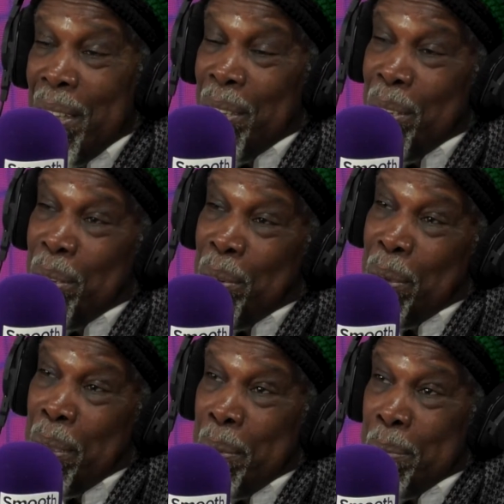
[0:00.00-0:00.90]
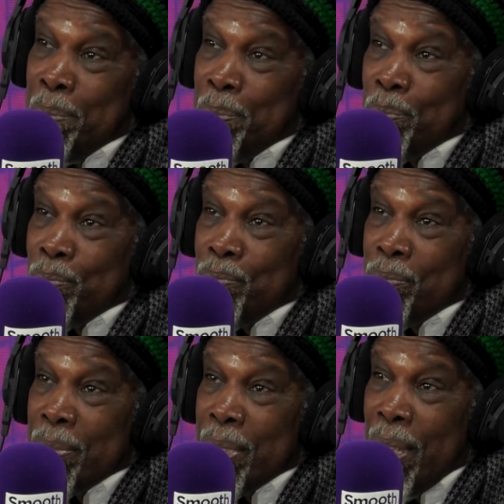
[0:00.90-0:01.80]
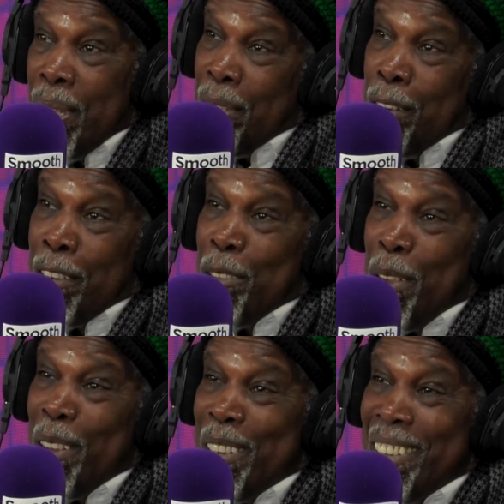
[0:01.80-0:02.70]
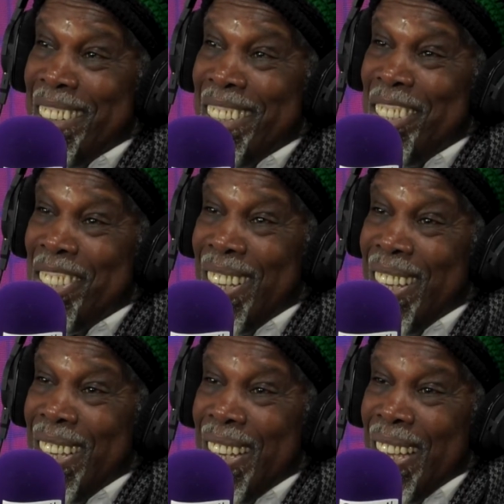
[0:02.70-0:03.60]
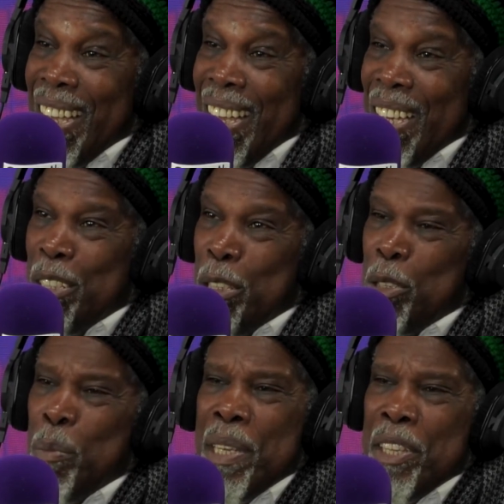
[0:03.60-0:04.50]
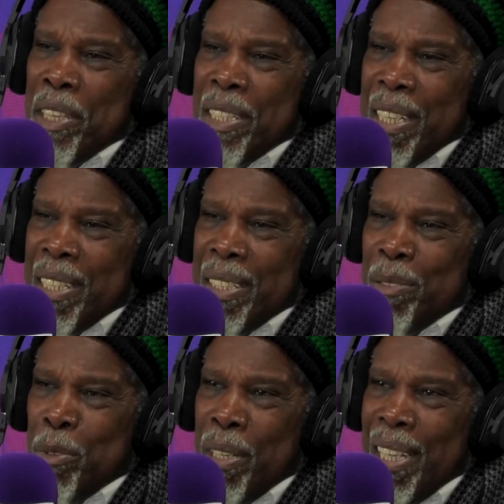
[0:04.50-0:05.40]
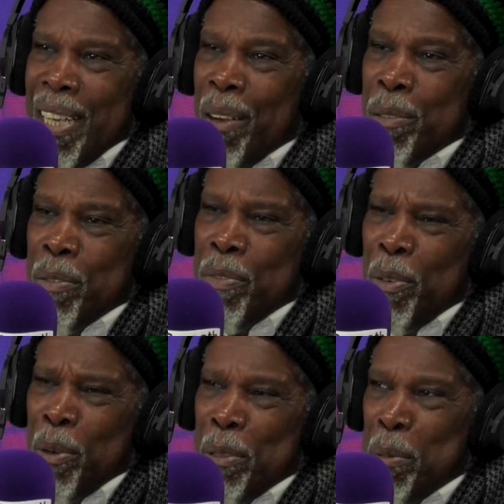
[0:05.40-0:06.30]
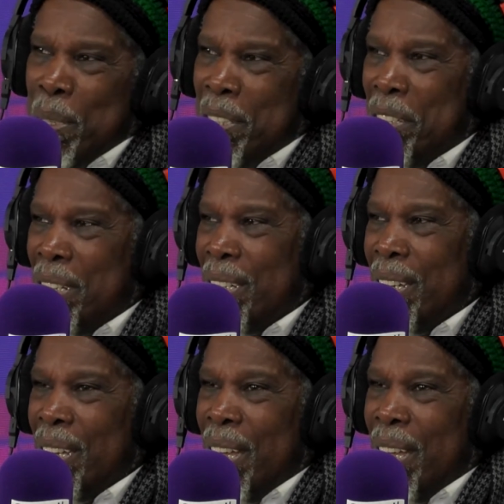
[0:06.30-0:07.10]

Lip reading: You look around, you see so many things that is really out of focus, basically.